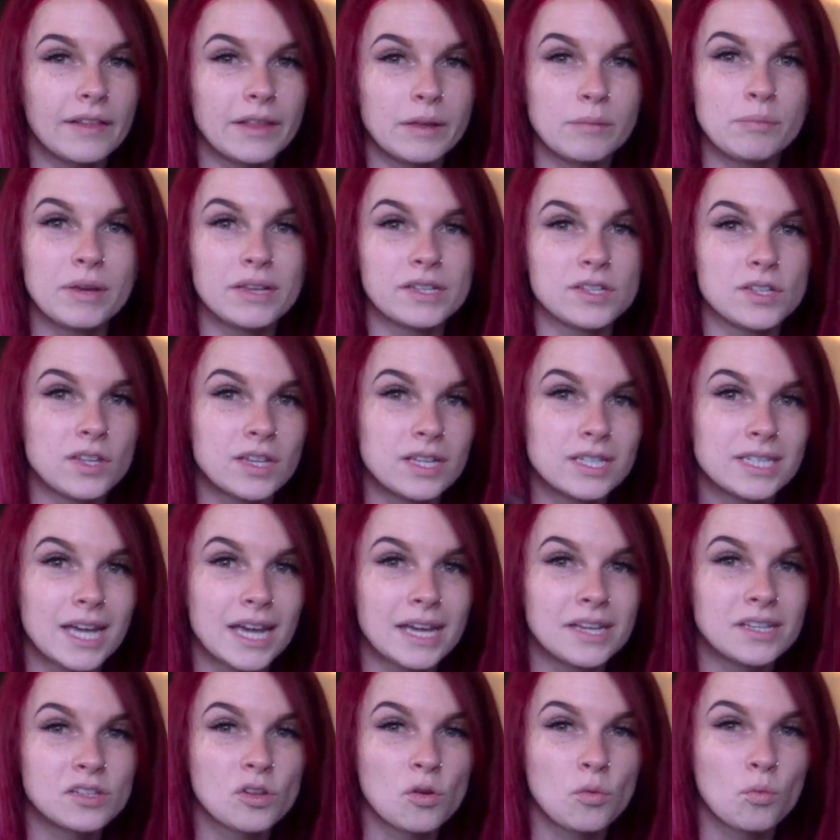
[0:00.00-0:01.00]
like, basically
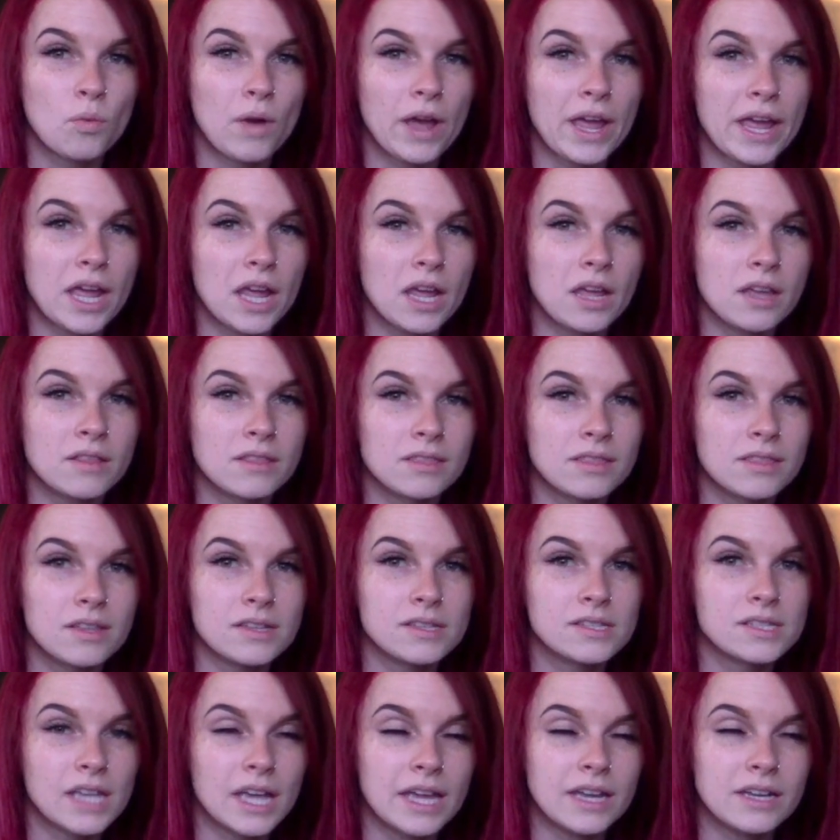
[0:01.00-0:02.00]
takes away the
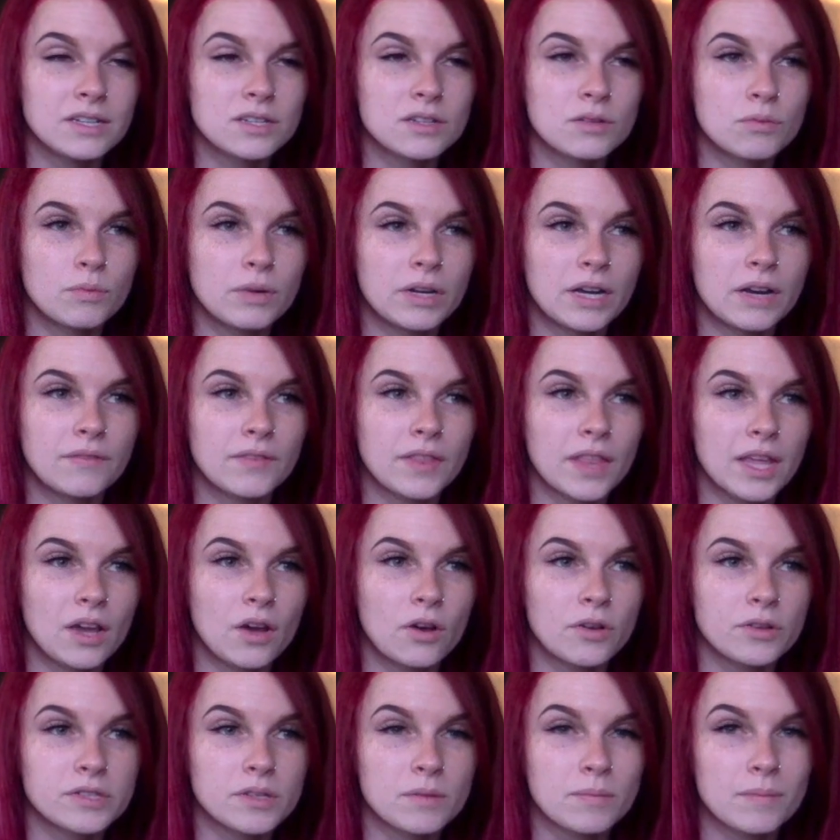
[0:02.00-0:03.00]
scent whenever they
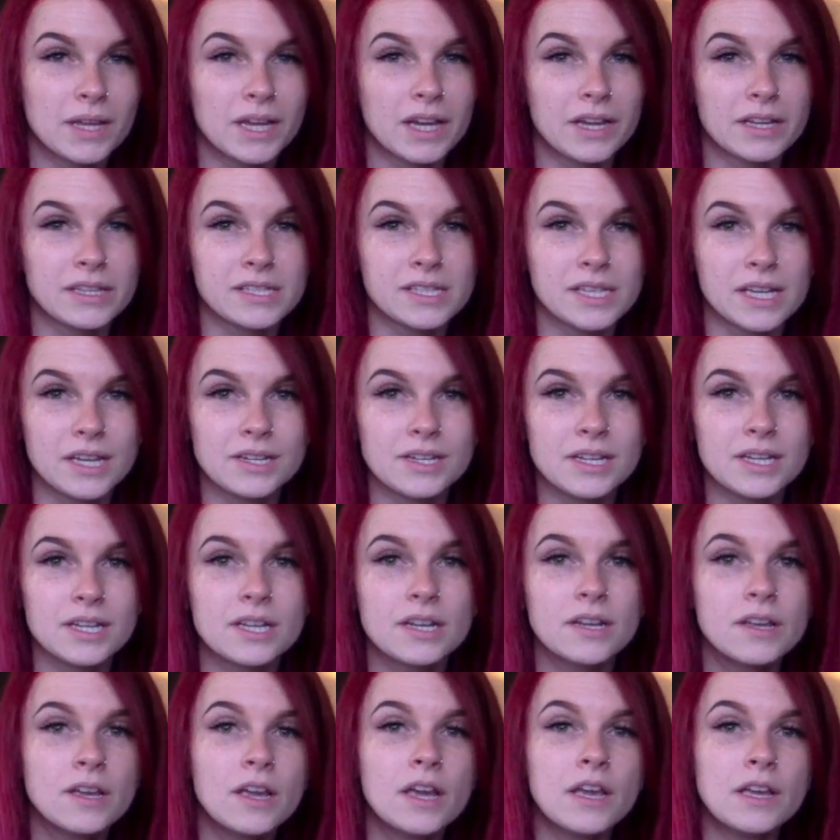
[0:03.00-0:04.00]
call something unscented.